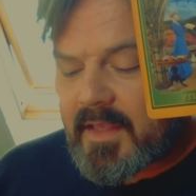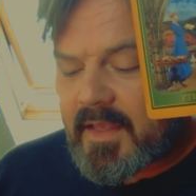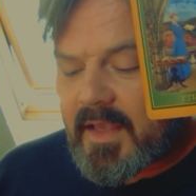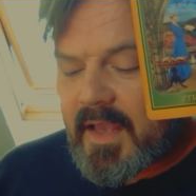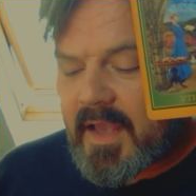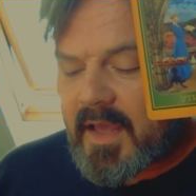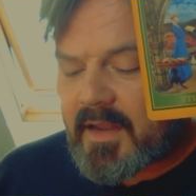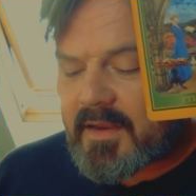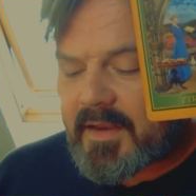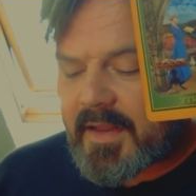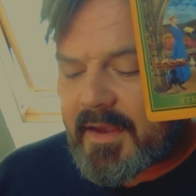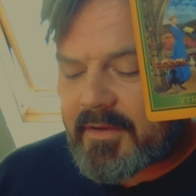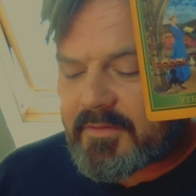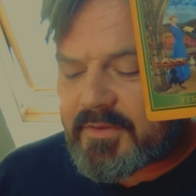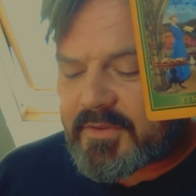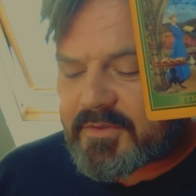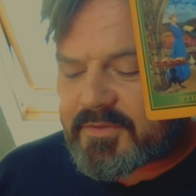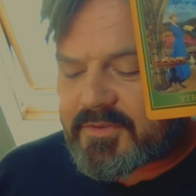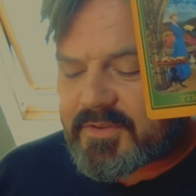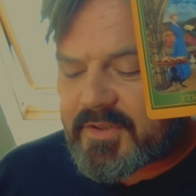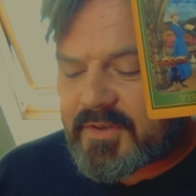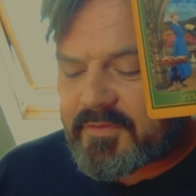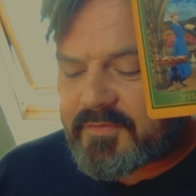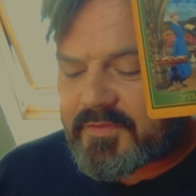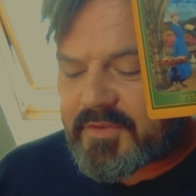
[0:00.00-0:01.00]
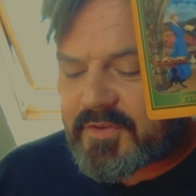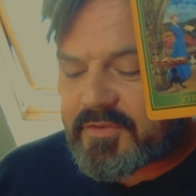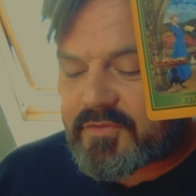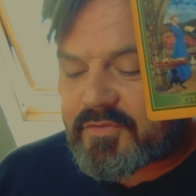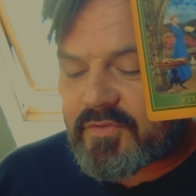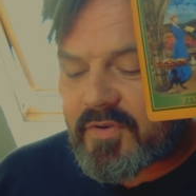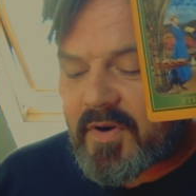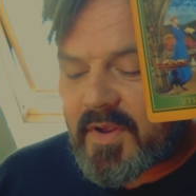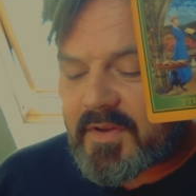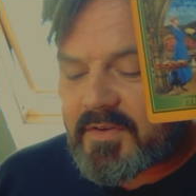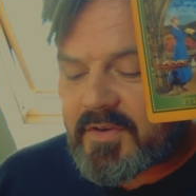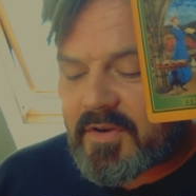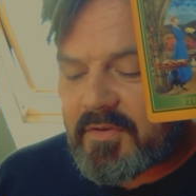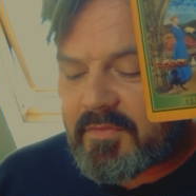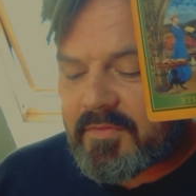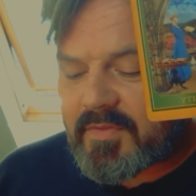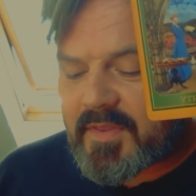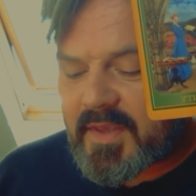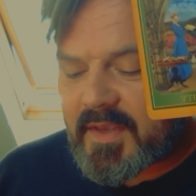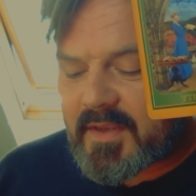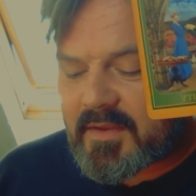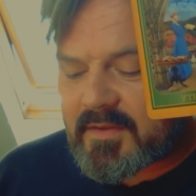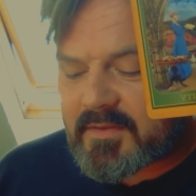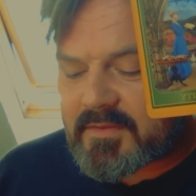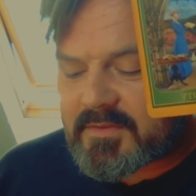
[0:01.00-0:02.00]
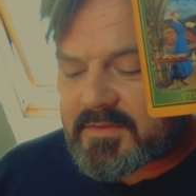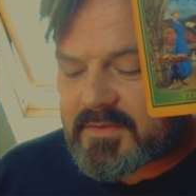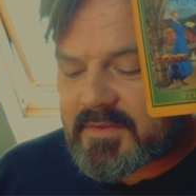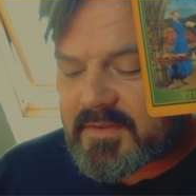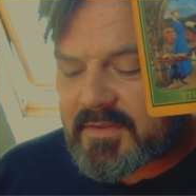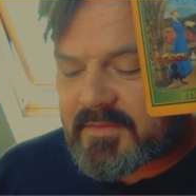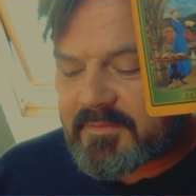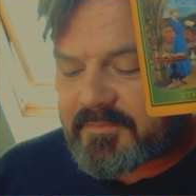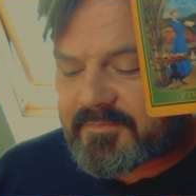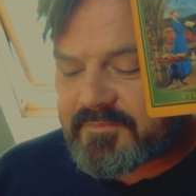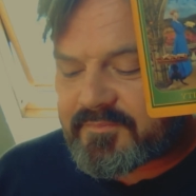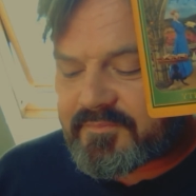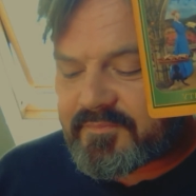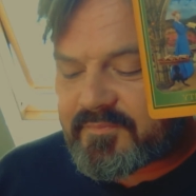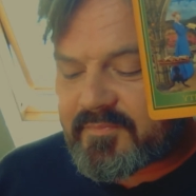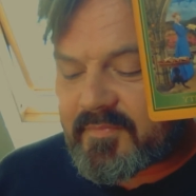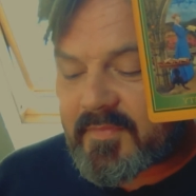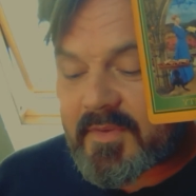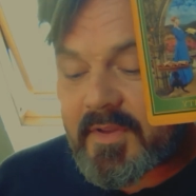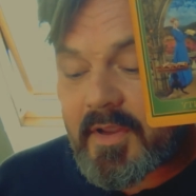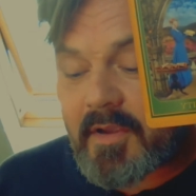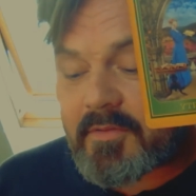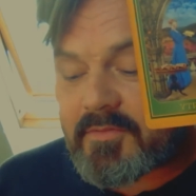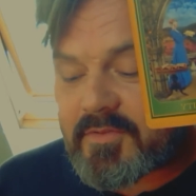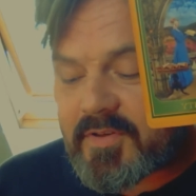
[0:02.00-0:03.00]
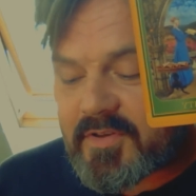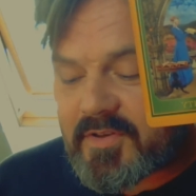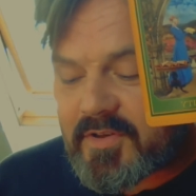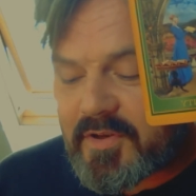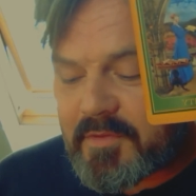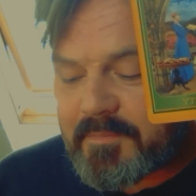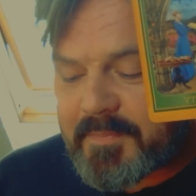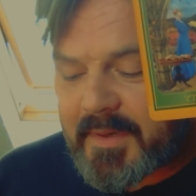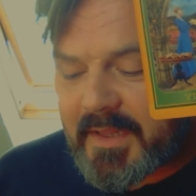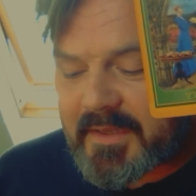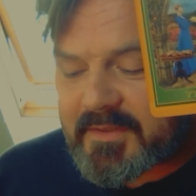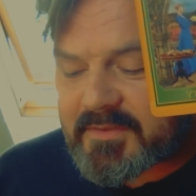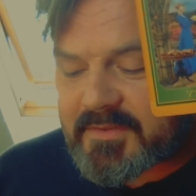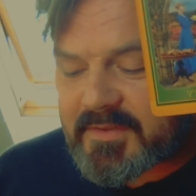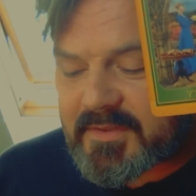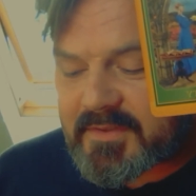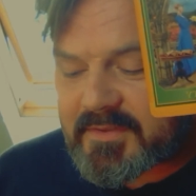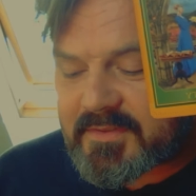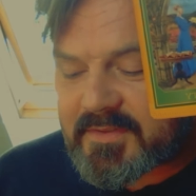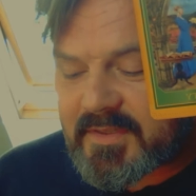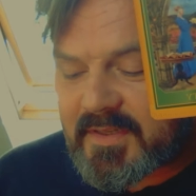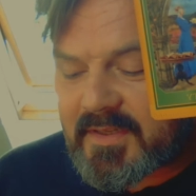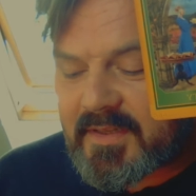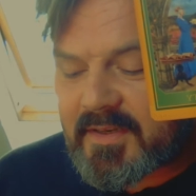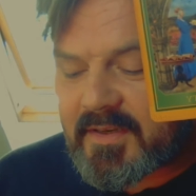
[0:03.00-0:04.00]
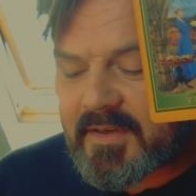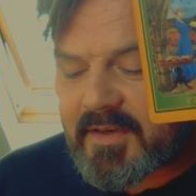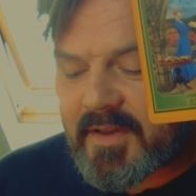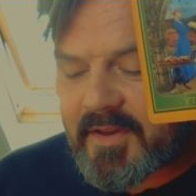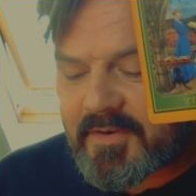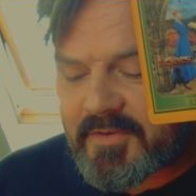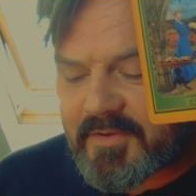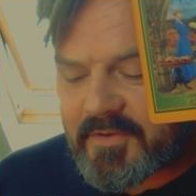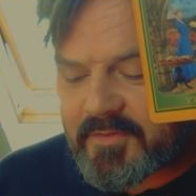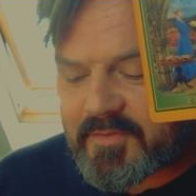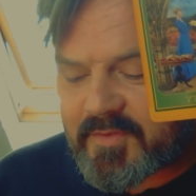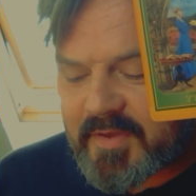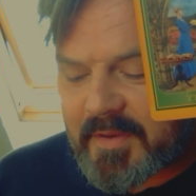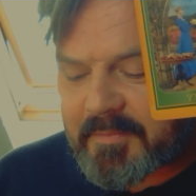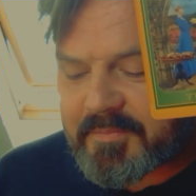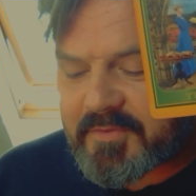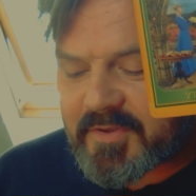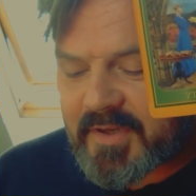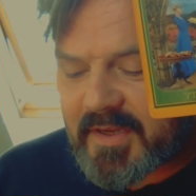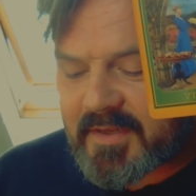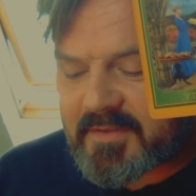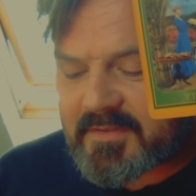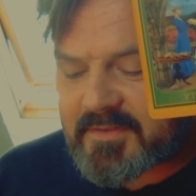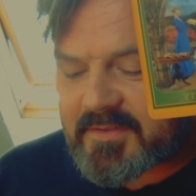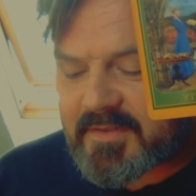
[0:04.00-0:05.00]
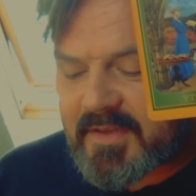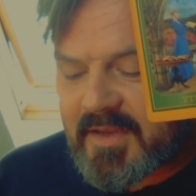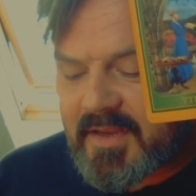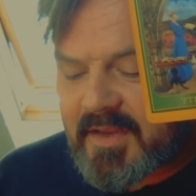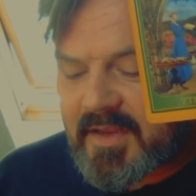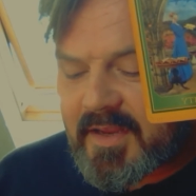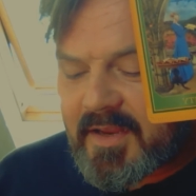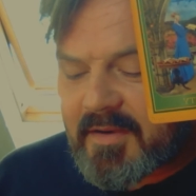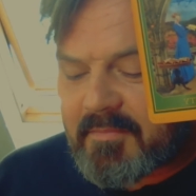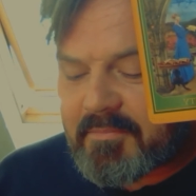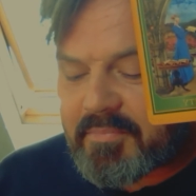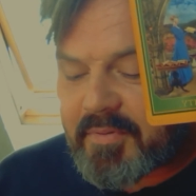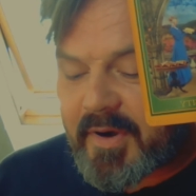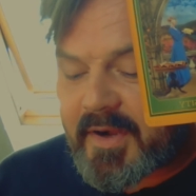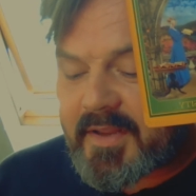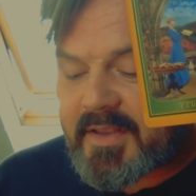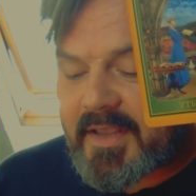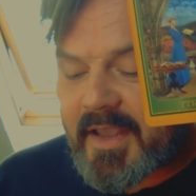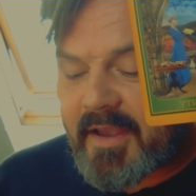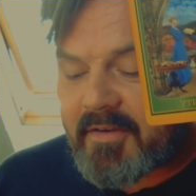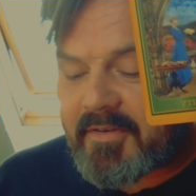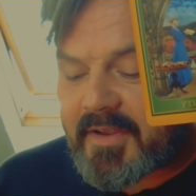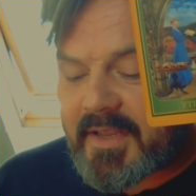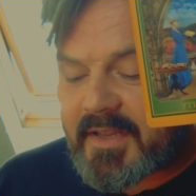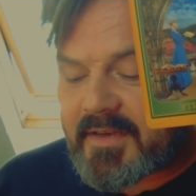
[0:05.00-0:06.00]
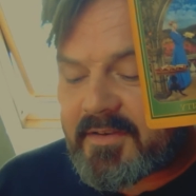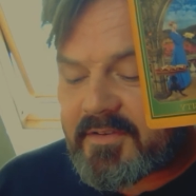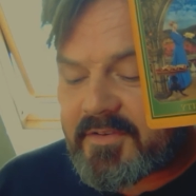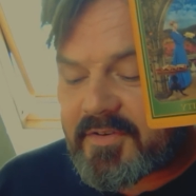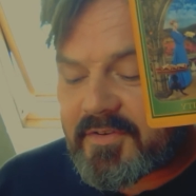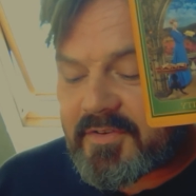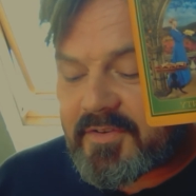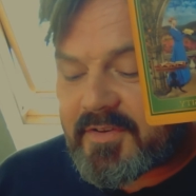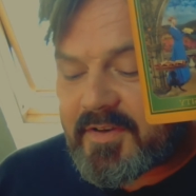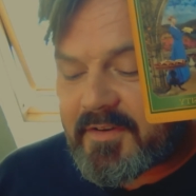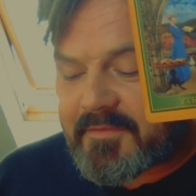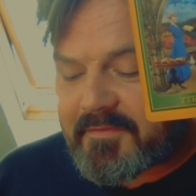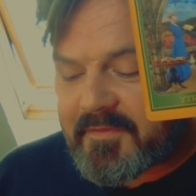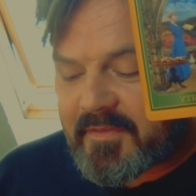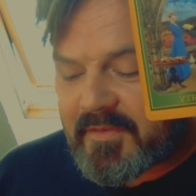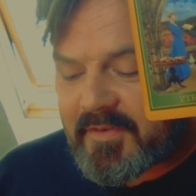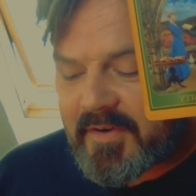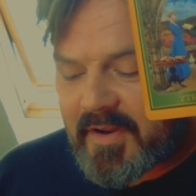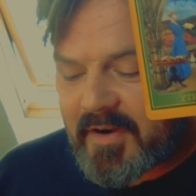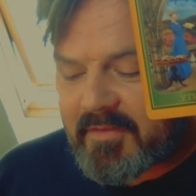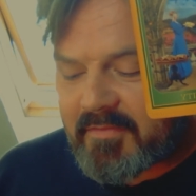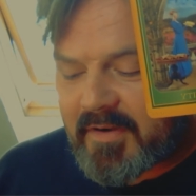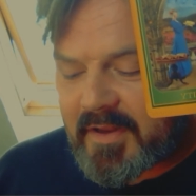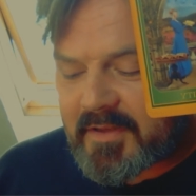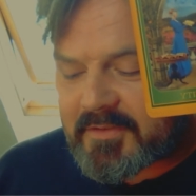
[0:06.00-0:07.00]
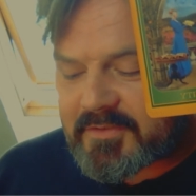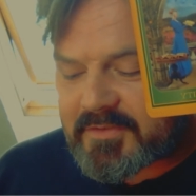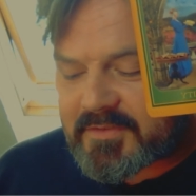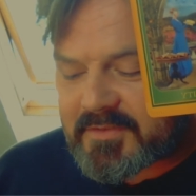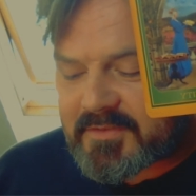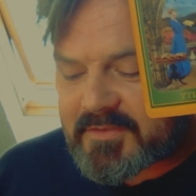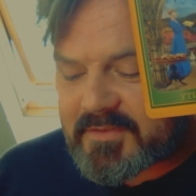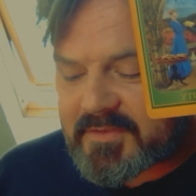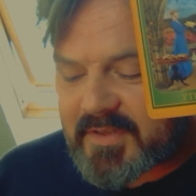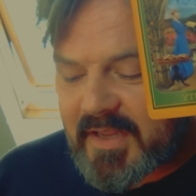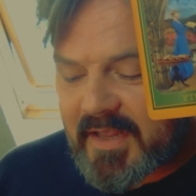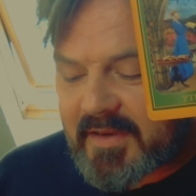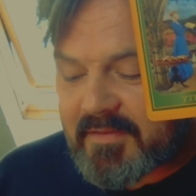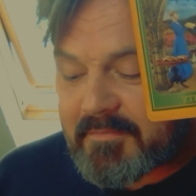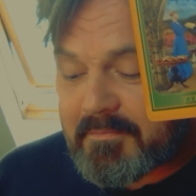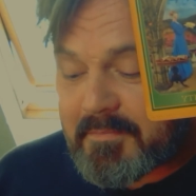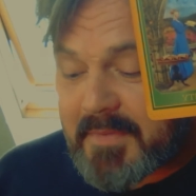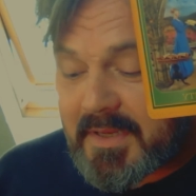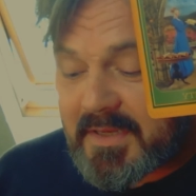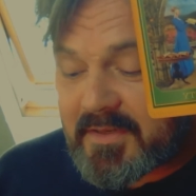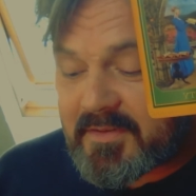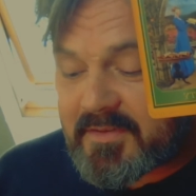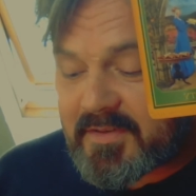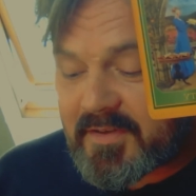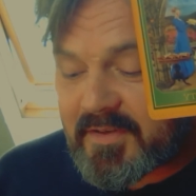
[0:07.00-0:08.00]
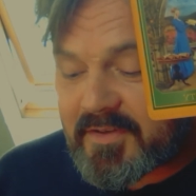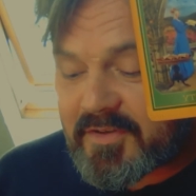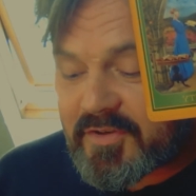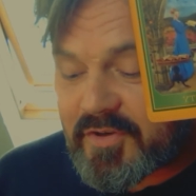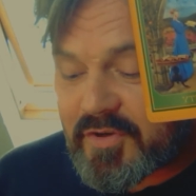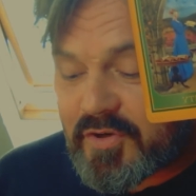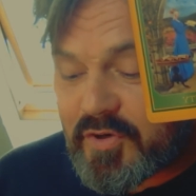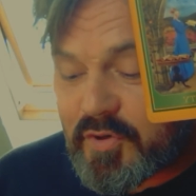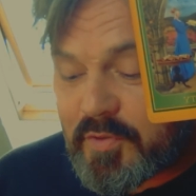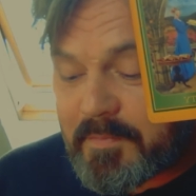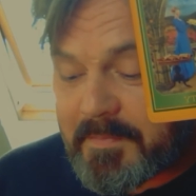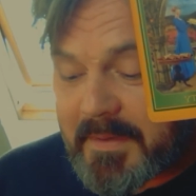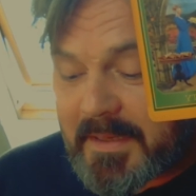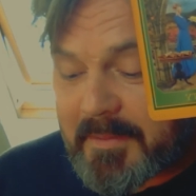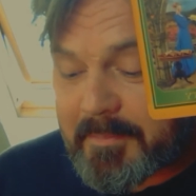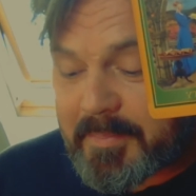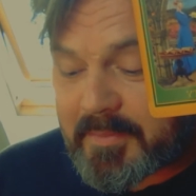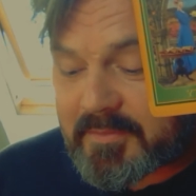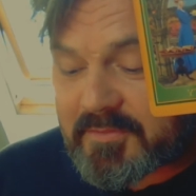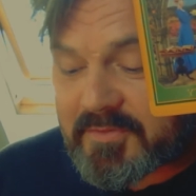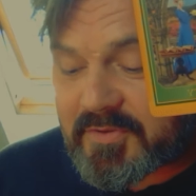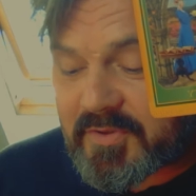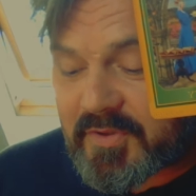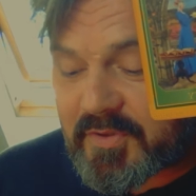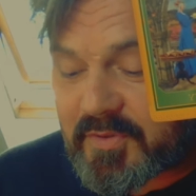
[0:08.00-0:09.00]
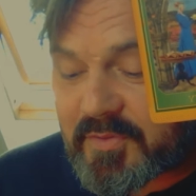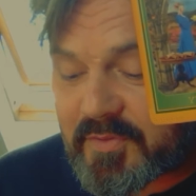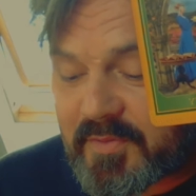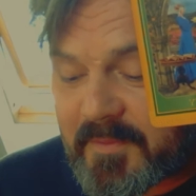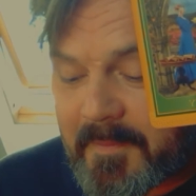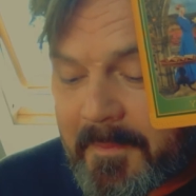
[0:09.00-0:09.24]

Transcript: Allow yourself to try new things, go to new places, learn new subjects, break out into different directions, and meet new people too.